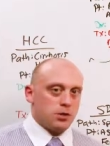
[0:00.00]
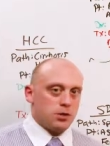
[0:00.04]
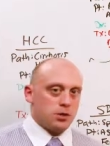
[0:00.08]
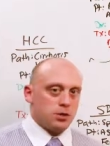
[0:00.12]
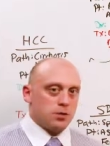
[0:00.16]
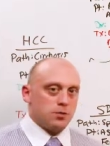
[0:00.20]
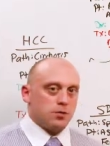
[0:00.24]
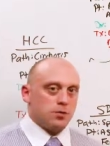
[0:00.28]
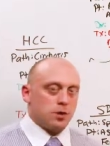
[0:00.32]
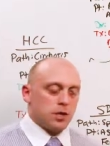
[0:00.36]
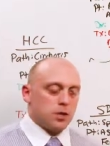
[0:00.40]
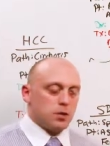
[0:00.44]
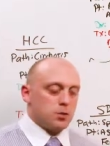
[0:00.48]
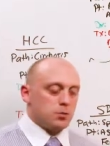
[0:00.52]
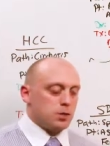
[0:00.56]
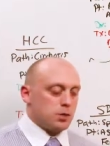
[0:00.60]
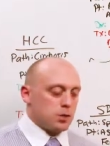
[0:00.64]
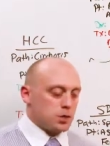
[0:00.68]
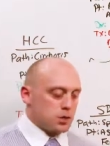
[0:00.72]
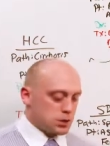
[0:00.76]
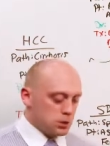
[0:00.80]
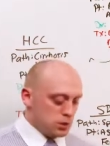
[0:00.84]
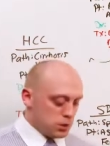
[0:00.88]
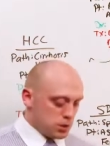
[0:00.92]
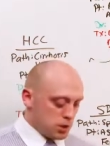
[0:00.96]
you're going to find the
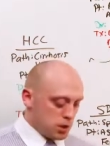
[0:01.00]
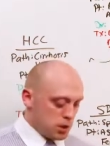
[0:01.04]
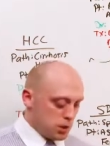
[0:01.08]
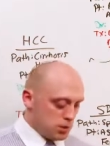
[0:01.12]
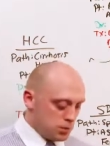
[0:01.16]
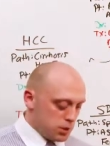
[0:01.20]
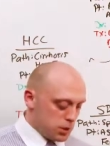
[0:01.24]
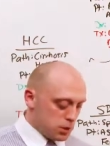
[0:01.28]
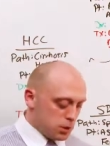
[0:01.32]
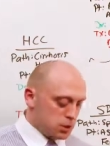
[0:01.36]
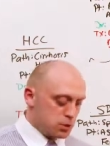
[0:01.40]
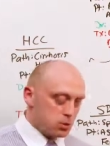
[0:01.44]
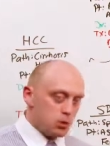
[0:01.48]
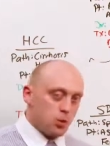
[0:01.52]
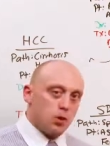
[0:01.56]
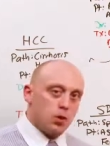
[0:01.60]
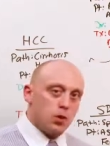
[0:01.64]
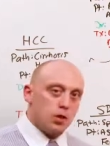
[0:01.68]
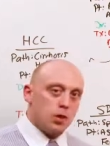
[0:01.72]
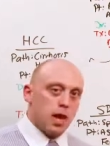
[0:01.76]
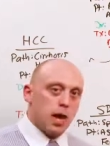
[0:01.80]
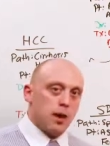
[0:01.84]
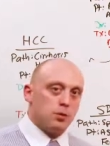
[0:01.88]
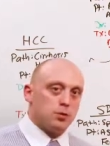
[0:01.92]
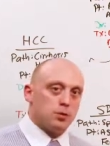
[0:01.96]
person who's got a big
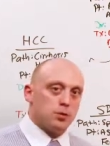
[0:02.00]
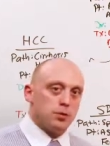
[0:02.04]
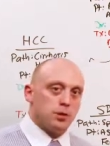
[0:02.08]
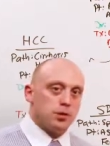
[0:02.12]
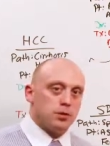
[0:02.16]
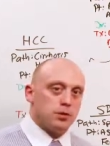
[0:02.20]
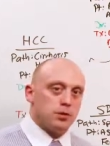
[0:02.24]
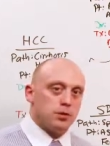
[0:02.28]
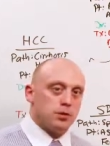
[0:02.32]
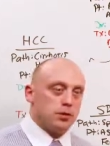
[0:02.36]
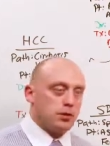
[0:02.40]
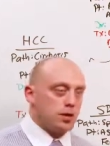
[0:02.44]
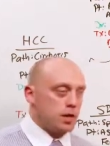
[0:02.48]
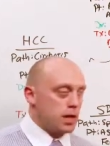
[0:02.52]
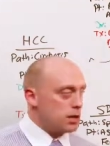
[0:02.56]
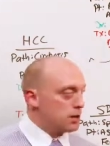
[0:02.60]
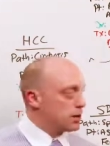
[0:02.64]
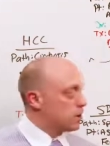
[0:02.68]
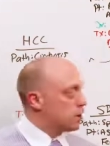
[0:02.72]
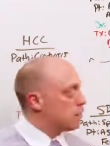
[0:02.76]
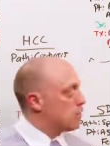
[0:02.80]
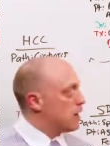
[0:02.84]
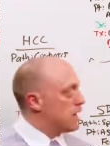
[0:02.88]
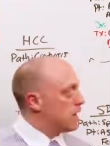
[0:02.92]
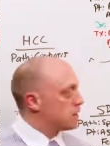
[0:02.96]
swollen abdomen,
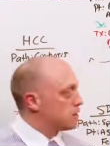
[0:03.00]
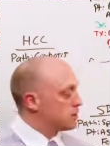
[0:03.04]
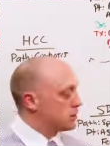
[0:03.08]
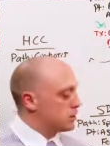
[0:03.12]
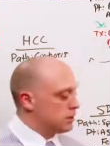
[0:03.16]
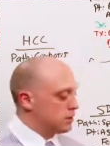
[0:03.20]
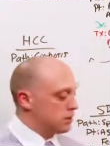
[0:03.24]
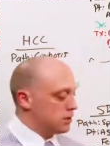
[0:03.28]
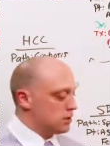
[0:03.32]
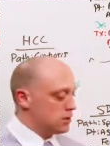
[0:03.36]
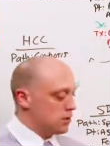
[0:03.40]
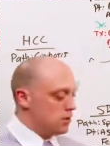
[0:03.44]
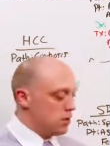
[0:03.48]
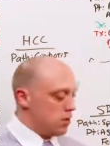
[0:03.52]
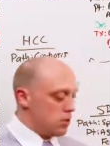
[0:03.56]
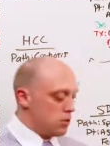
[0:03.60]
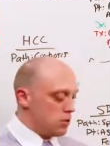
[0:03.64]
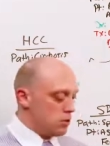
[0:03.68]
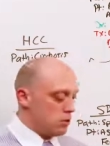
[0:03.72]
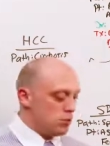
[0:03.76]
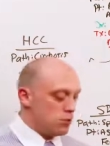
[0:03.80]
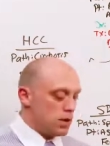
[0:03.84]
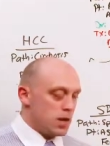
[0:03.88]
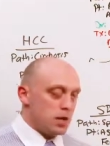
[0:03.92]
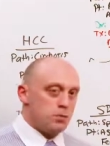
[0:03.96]
gynecomastia,
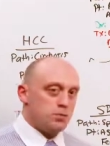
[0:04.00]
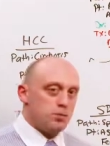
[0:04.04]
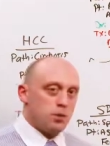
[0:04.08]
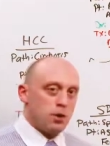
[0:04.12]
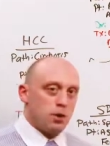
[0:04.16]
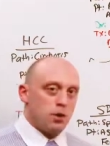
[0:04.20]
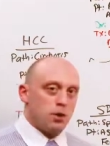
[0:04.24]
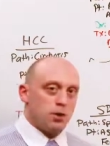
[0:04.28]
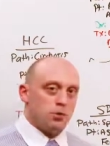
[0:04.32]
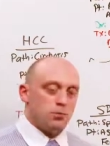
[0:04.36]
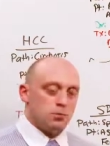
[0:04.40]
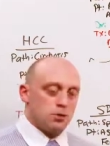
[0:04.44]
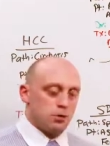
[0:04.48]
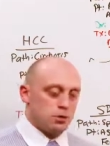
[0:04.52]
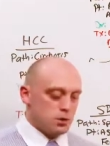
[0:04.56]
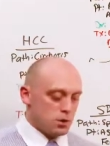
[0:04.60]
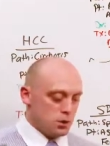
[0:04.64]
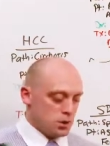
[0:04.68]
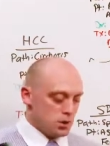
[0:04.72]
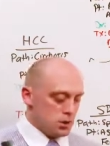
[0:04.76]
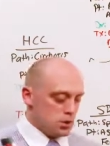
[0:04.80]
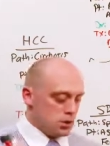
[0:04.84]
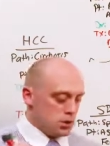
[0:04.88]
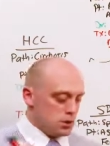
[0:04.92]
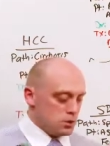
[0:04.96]
red palms,
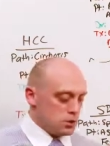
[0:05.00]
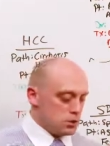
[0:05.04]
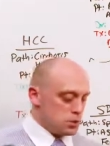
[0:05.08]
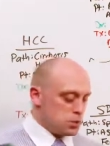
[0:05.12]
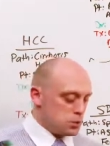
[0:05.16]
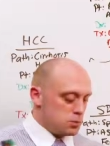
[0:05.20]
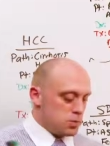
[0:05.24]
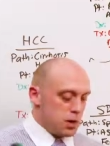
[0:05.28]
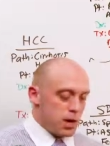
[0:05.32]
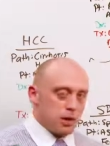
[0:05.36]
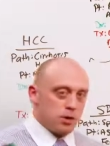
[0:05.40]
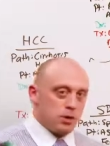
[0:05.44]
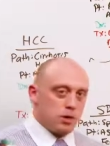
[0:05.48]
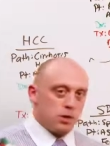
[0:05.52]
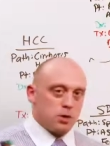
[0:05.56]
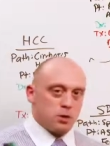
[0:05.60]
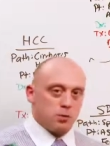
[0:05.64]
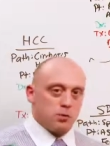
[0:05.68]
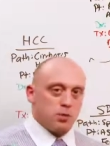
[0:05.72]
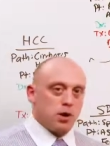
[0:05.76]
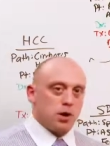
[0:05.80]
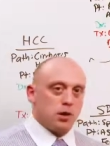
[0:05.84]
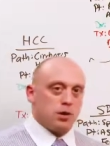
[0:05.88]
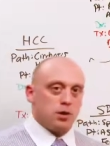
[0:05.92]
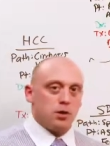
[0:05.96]
spider
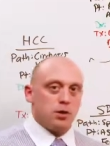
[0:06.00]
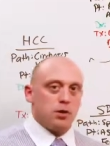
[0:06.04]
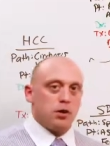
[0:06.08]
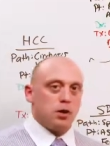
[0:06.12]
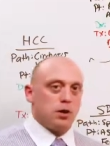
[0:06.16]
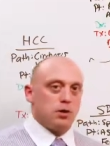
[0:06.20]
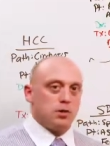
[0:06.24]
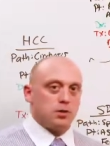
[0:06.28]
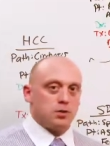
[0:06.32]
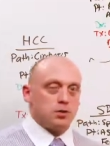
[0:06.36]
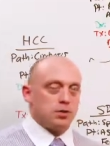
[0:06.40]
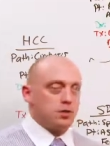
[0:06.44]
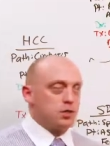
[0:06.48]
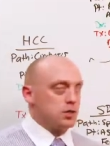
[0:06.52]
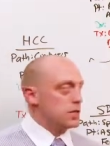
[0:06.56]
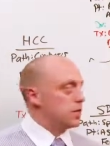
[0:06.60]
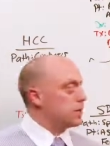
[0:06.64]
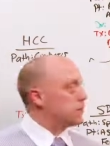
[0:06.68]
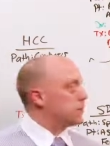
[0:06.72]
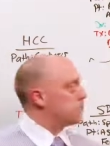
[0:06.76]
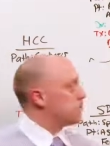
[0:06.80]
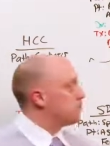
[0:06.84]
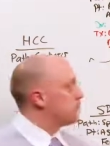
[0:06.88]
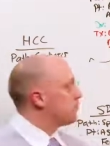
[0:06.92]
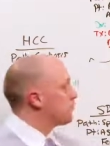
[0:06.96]
angiomata on his
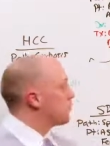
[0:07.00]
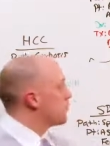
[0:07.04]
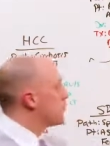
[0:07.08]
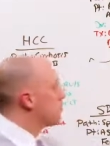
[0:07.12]
skin.